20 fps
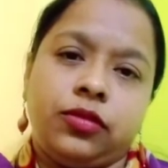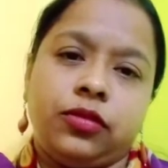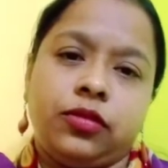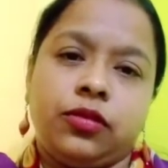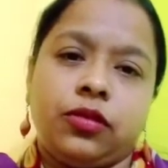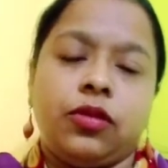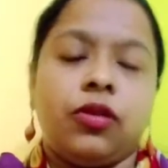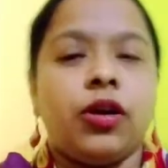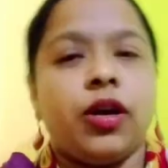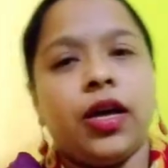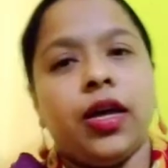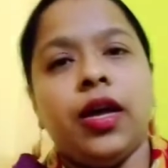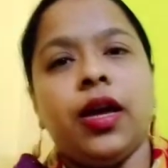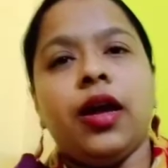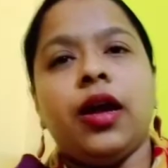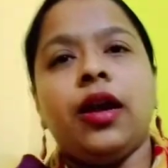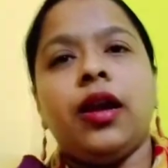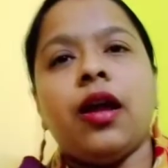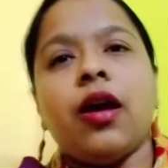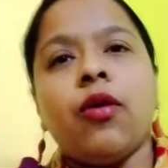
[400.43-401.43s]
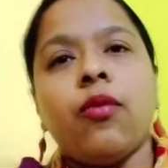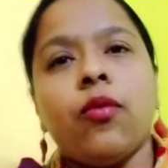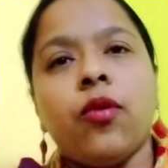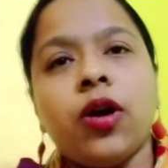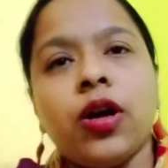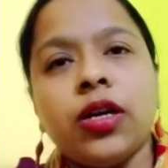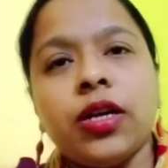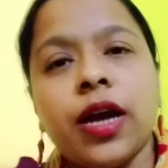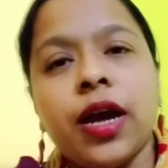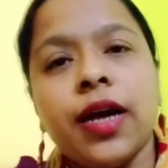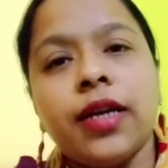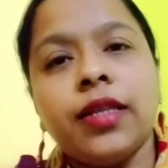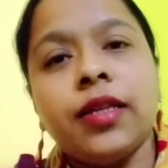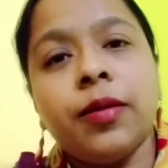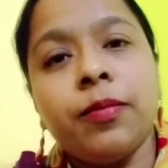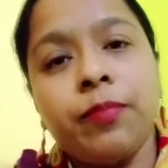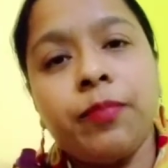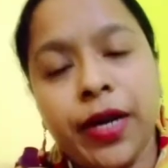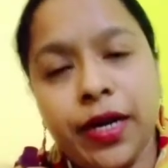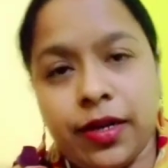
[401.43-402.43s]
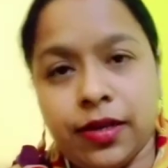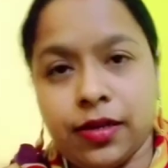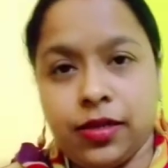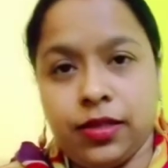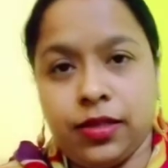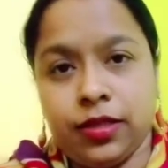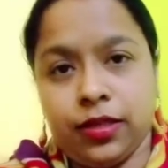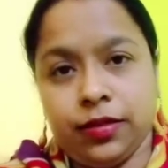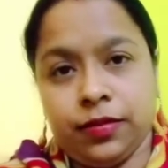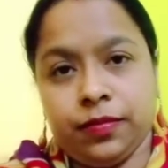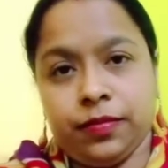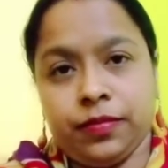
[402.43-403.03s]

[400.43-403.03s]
Okay, now what are the petals?